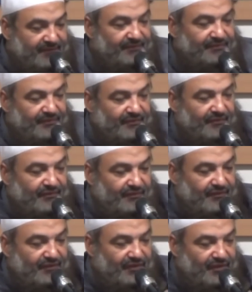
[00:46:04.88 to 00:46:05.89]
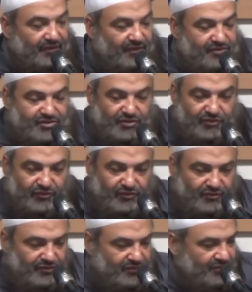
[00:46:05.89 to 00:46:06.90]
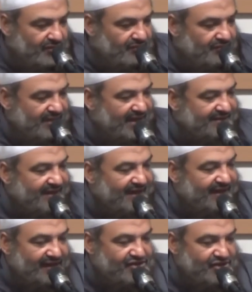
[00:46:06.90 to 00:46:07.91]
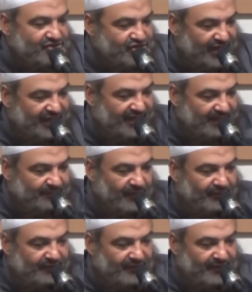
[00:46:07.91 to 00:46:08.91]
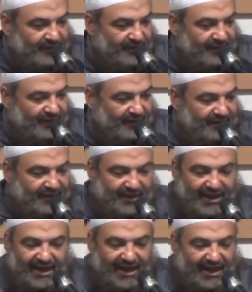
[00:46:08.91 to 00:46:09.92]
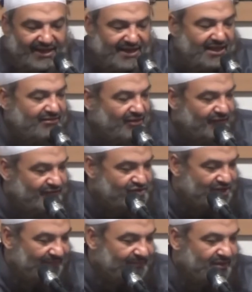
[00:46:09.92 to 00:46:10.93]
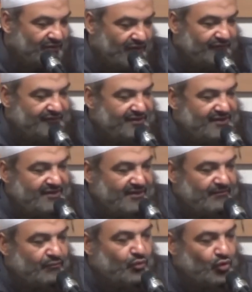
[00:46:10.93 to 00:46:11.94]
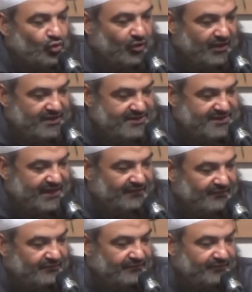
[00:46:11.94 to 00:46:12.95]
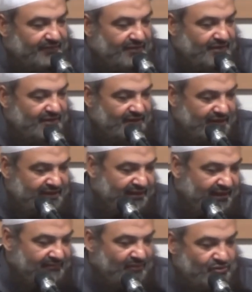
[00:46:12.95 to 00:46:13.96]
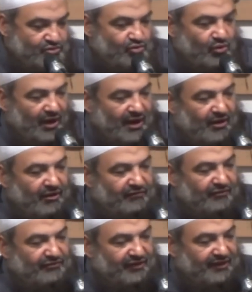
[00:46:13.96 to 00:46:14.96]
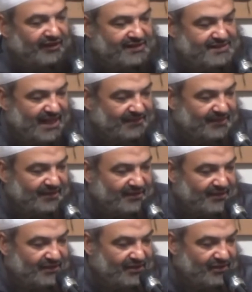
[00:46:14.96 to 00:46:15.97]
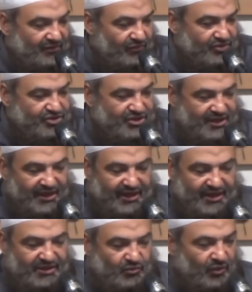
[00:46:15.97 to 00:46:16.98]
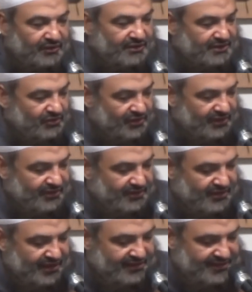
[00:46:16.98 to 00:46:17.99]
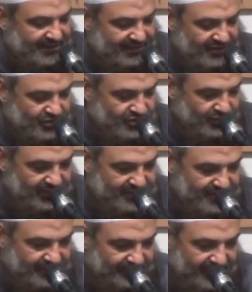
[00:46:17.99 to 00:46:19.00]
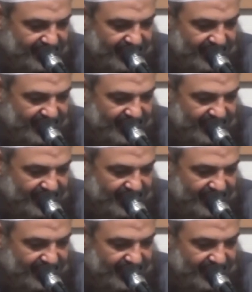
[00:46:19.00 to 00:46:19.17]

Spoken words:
him to make takhrij and check-in upon the ahadith of the chapter of Buyu' sale in the Mawsu'ah of al-Fiqh al-Islami, which he wanted, or they intended to do it